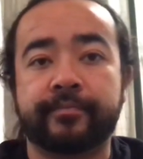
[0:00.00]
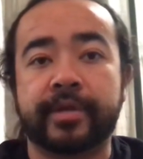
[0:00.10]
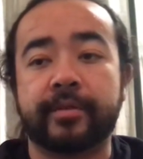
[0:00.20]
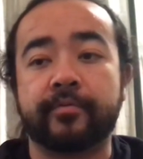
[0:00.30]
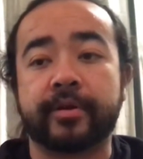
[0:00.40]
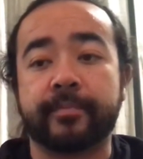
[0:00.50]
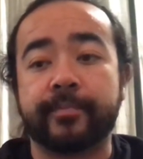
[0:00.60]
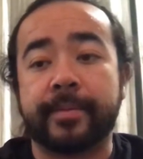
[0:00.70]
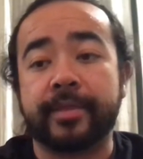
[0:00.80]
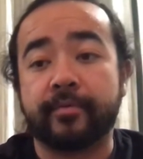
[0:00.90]
Maybe
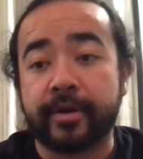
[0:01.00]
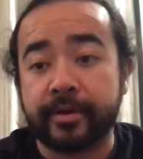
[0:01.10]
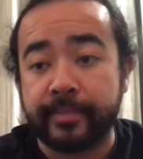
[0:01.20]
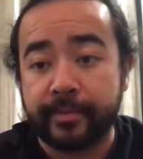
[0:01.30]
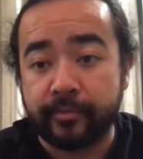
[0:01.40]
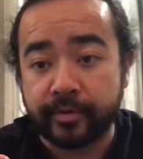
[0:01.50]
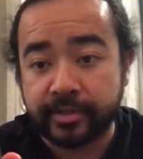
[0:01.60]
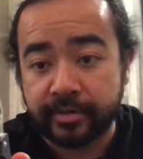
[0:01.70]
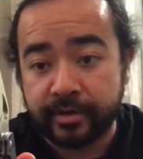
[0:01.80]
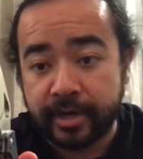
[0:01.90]
they wanted to be more
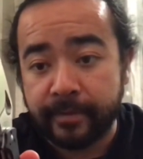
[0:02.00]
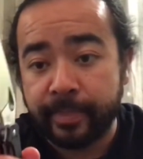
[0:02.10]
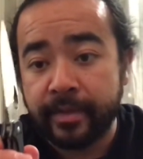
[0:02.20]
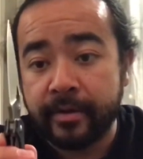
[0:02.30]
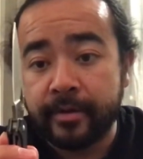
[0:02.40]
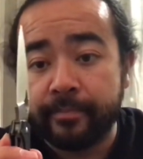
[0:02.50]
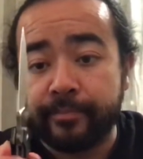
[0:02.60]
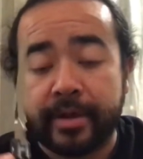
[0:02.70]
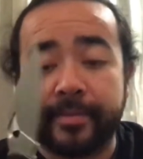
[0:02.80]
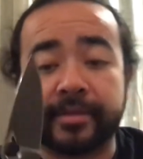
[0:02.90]
sturdy.
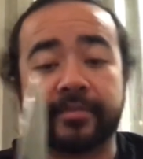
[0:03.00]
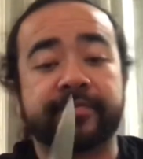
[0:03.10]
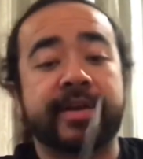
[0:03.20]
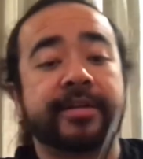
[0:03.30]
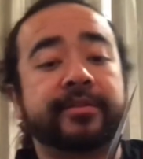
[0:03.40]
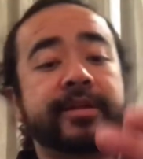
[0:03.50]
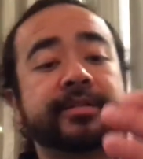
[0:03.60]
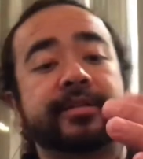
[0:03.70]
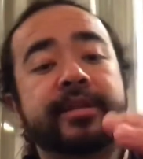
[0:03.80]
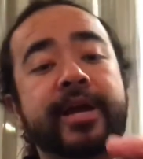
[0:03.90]
Maybe it's the fact that it
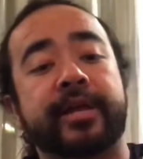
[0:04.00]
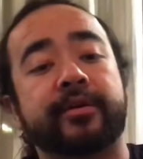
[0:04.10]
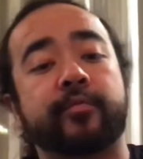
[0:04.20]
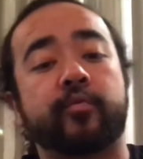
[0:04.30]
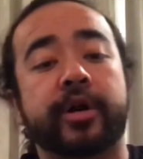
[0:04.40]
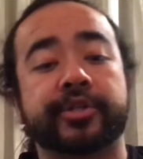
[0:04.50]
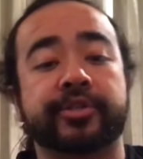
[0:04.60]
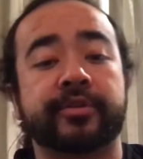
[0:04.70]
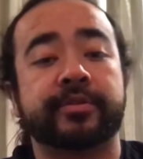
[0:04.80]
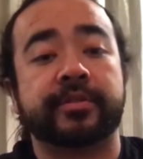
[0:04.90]
has nylon
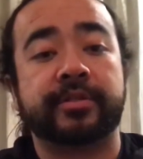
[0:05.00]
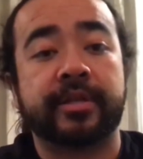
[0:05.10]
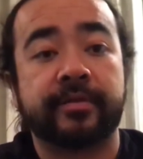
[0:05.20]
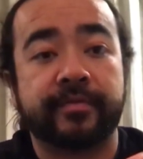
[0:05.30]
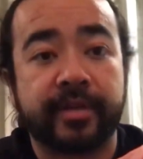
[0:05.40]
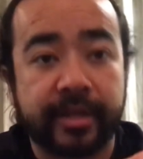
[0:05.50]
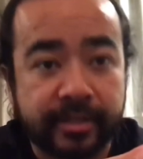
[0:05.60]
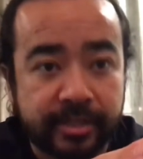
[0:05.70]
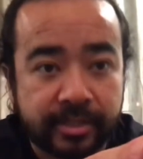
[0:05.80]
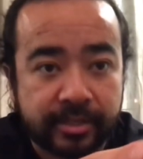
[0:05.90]
washers instead of like
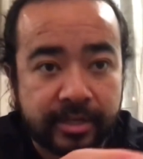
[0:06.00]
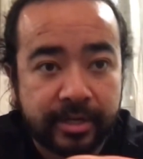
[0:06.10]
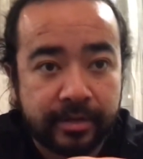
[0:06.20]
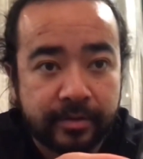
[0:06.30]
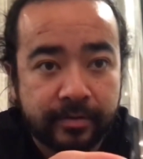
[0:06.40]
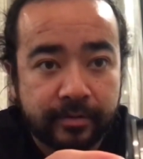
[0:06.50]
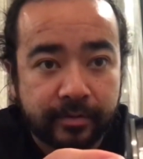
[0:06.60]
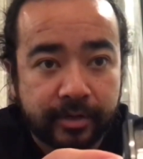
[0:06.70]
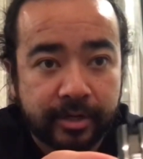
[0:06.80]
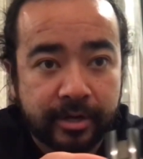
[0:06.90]
steel
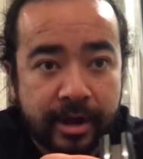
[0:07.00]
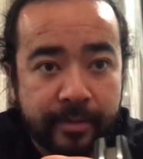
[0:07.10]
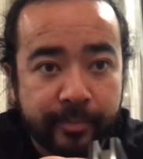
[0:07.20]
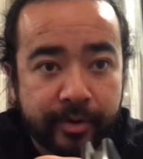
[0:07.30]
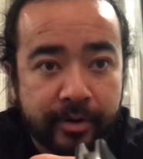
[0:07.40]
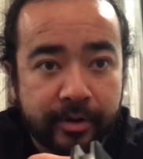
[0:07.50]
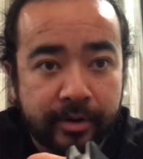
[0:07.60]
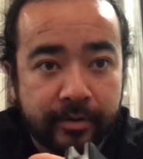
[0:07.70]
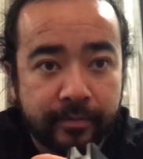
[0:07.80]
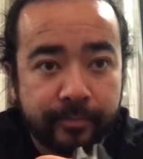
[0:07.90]
or
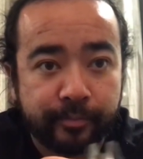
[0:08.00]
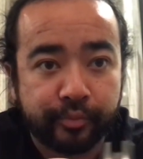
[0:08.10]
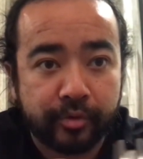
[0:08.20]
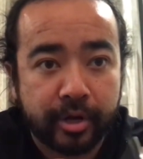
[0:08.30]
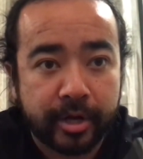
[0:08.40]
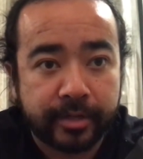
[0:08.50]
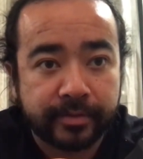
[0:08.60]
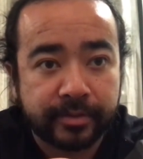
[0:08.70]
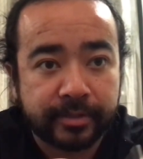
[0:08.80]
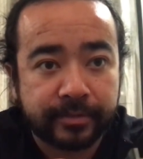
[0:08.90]
copper or
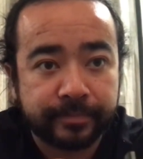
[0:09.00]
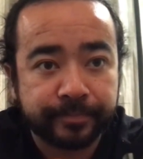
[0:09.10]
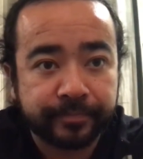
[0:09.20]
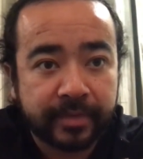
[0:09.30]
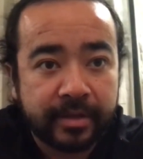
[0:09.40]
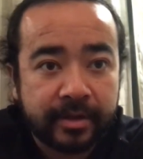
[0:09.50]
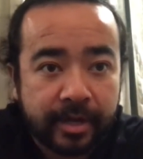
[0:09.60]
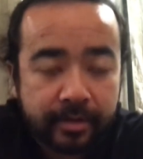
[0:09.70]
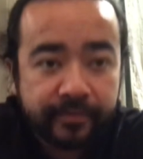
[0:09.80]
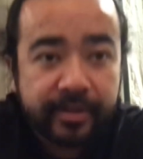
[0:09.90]
bronze.
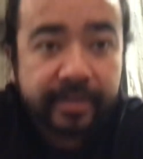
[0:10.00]
I don't know if